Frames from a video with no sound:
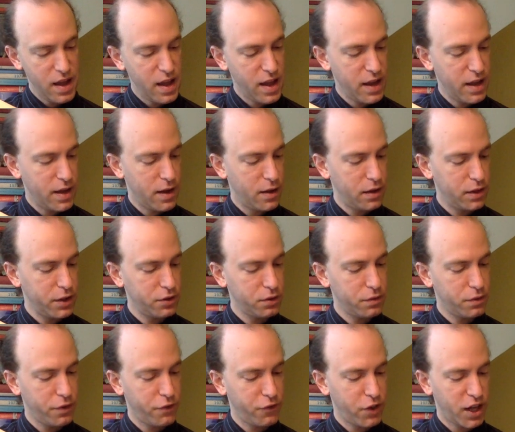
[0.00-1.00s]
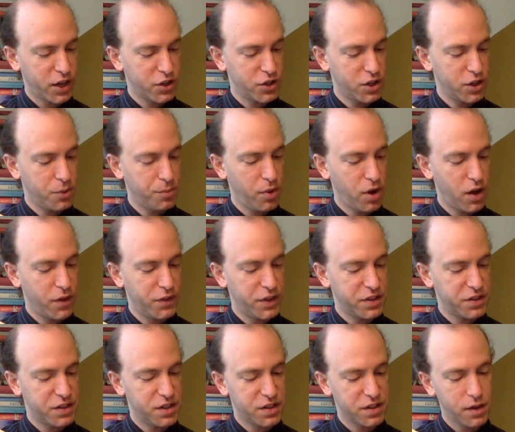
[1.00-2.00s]
A little reflection upon
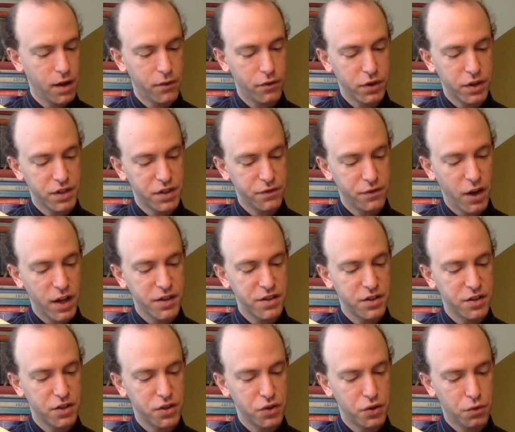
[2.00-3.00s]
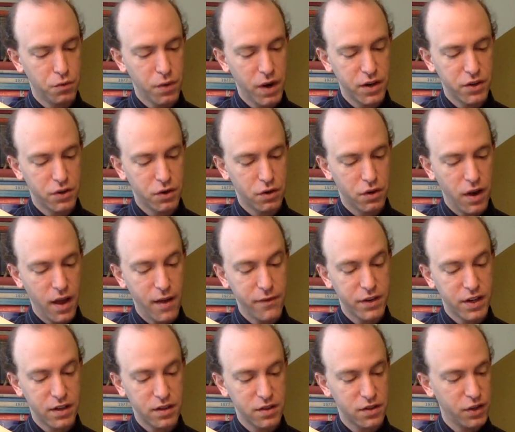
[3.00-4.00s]
this discovery sufficed to render
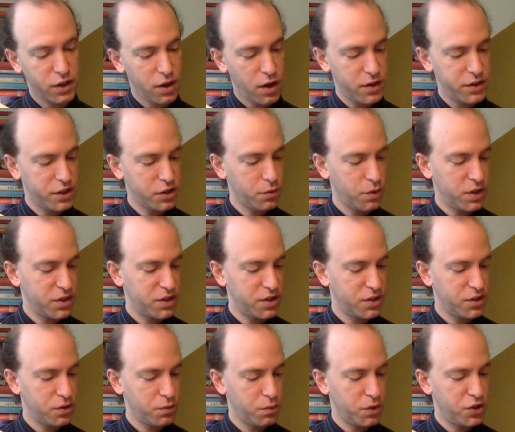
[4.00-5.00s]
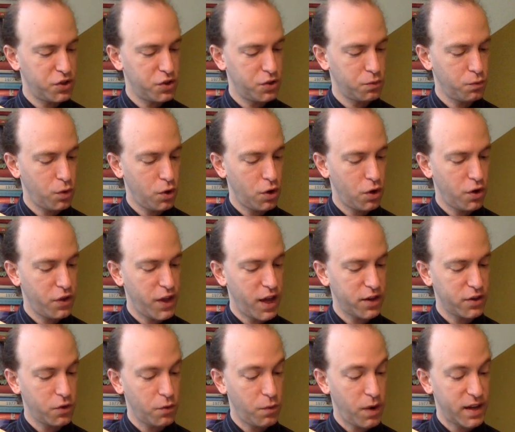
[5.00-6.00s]
evident the consequences, which were
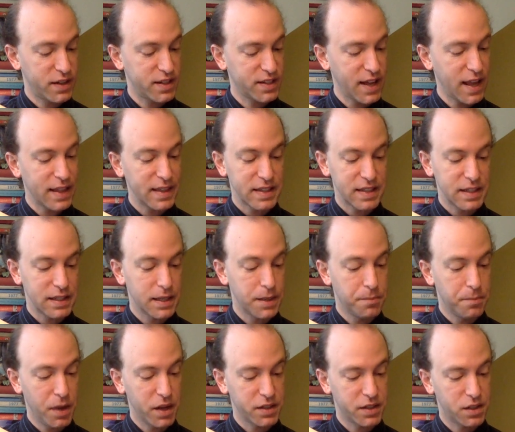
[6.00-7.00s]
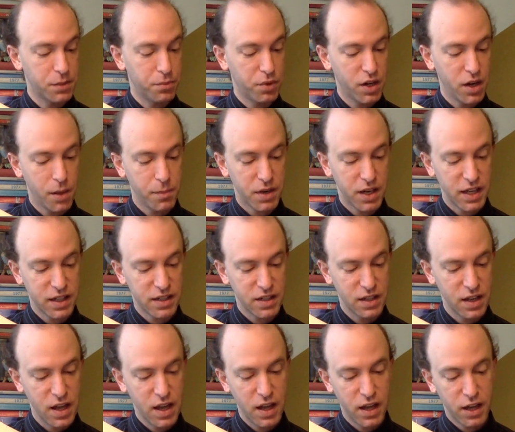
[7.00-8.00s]
that rascality must predominate,
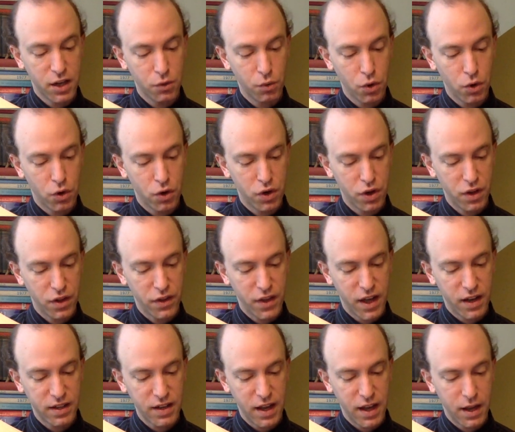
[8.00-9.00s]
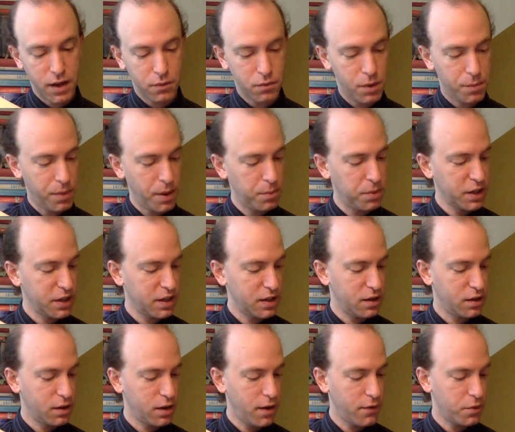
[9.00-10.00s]
in a word, that a
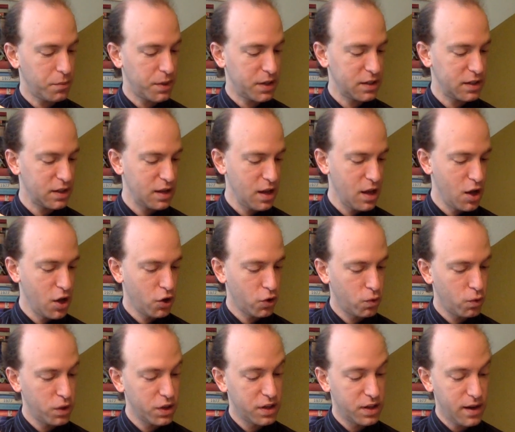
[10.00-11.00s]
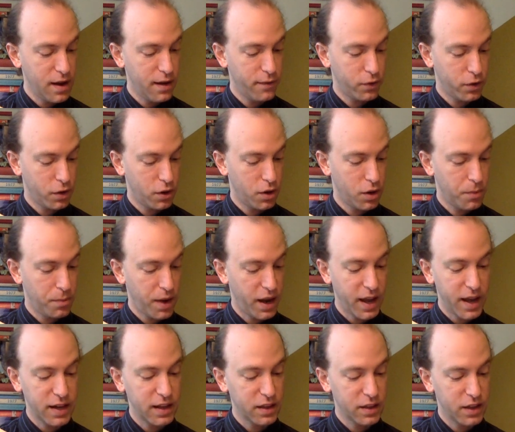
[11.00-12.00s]
republican government could never
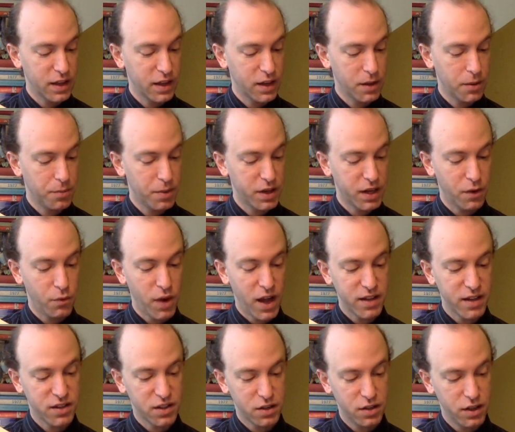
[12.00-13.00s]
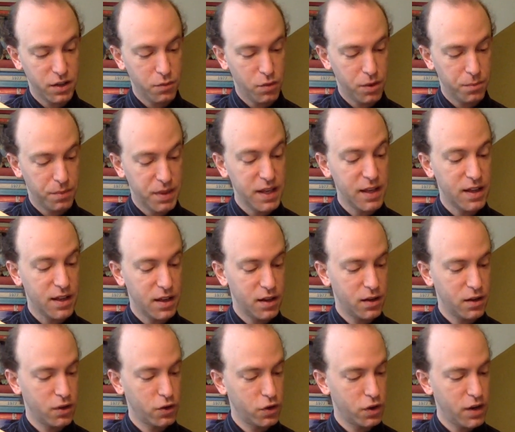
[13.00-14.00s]
by anything but a rascally one be,
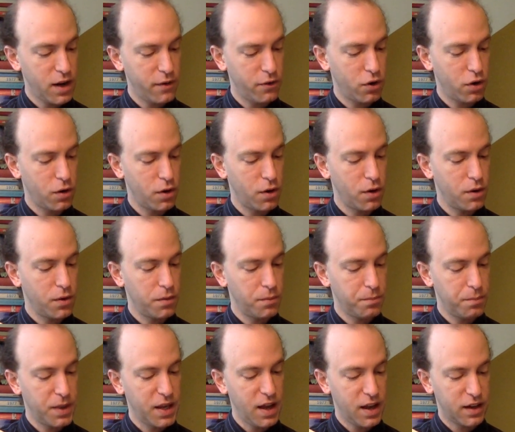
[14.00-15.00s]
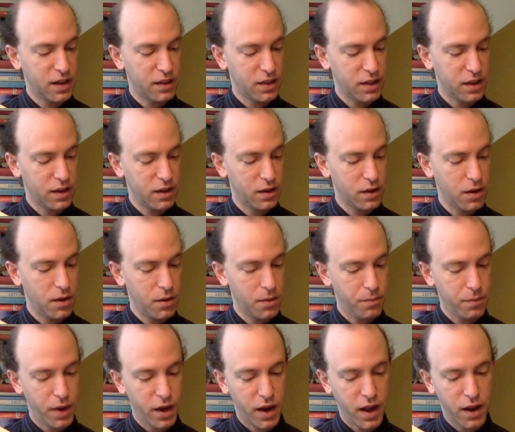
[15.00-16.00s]
could never be anything
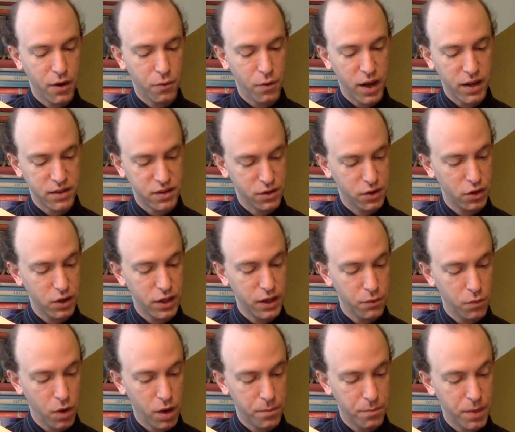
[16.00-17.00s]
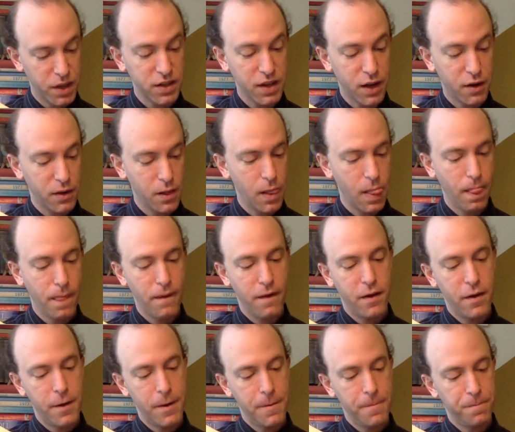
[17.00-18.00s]
by a rascally one, but a,
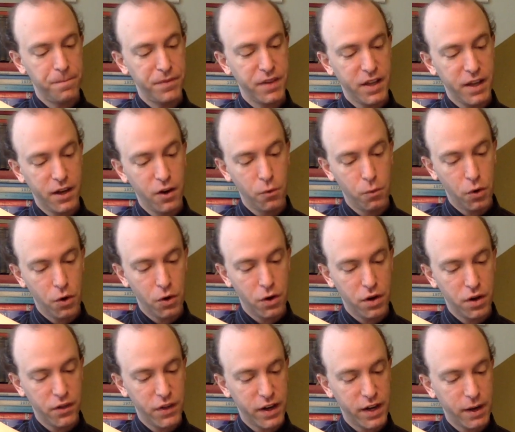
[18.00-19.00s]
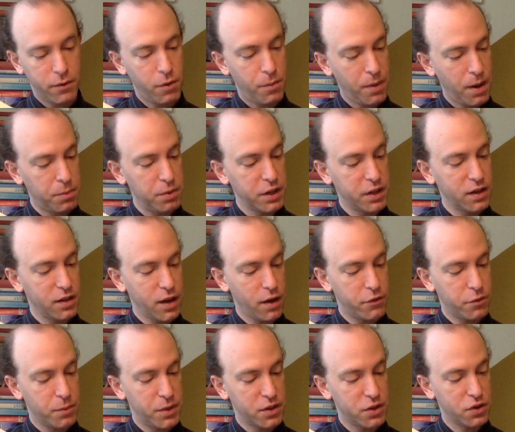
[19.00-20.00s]
in a word, that a republican
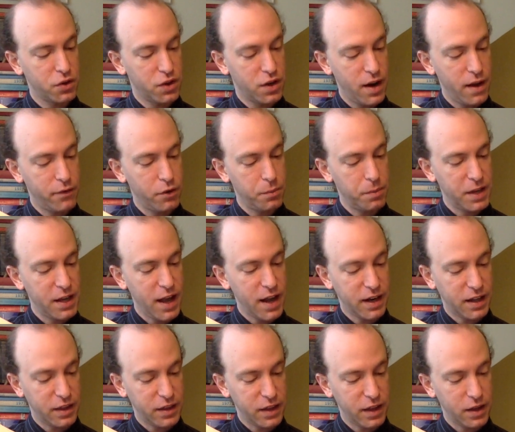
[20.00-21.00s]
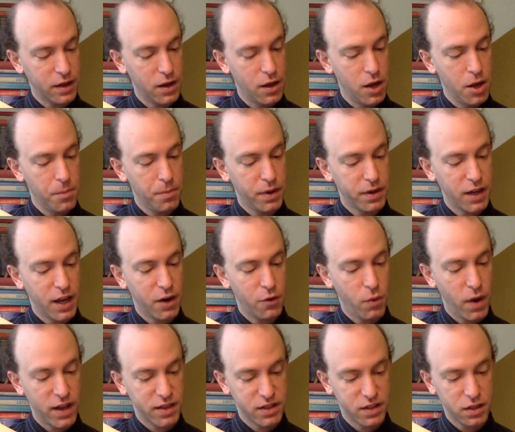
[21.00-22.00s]
government could never be anything but a
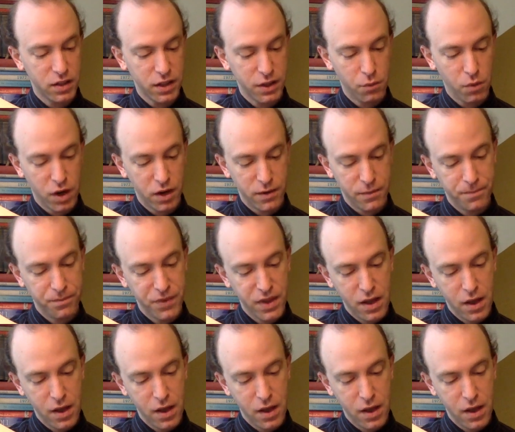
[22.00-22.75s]
rascally one.